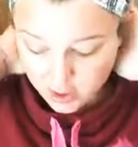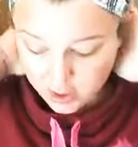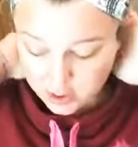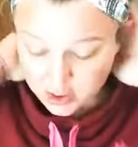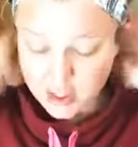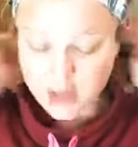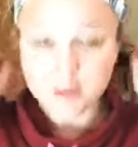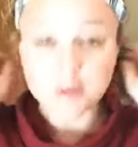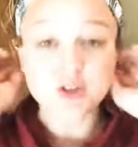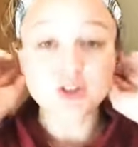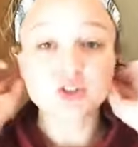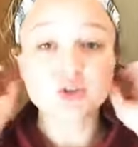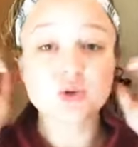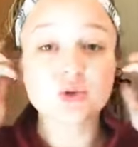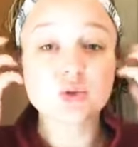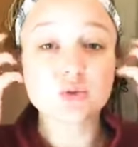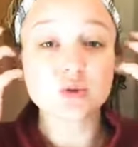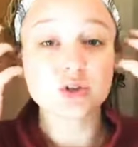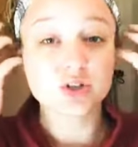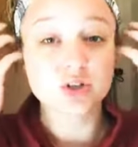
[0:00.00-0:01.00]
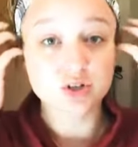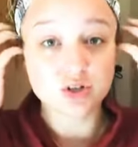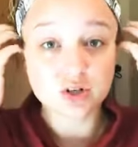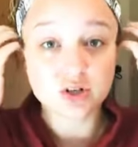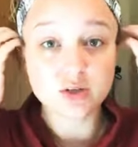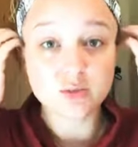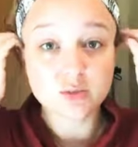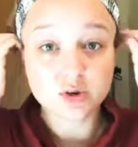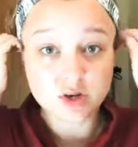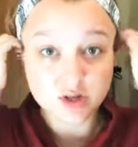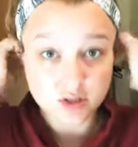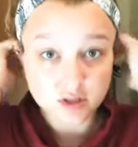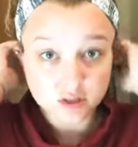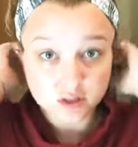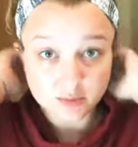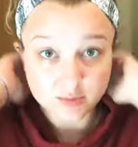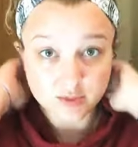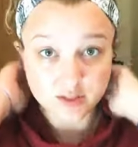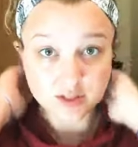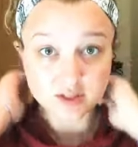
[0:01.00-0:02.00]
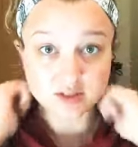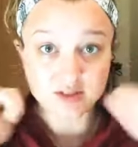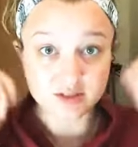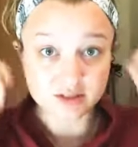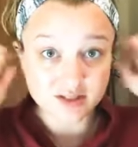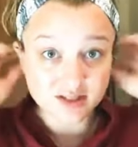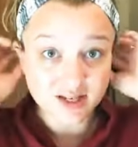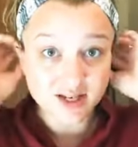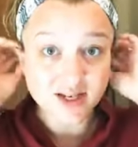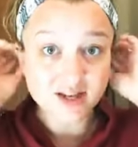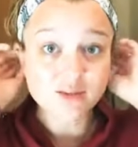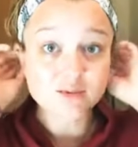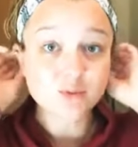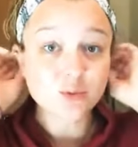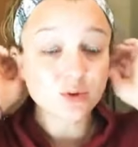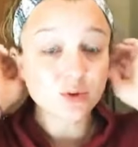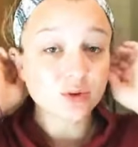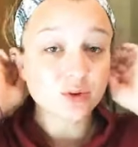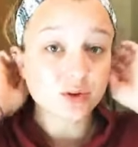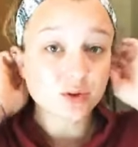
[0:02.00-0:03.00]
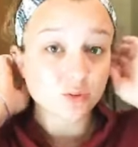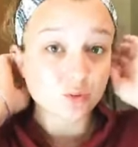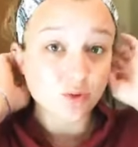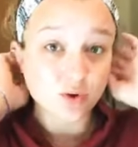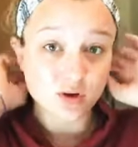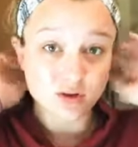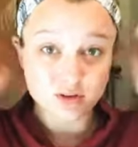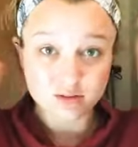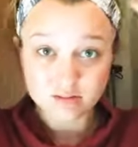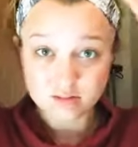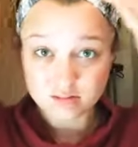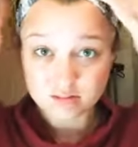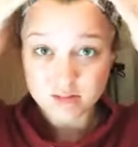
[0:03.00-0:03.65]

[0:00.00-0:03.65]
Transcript: I'm going to show you a dirty brush because I have more than one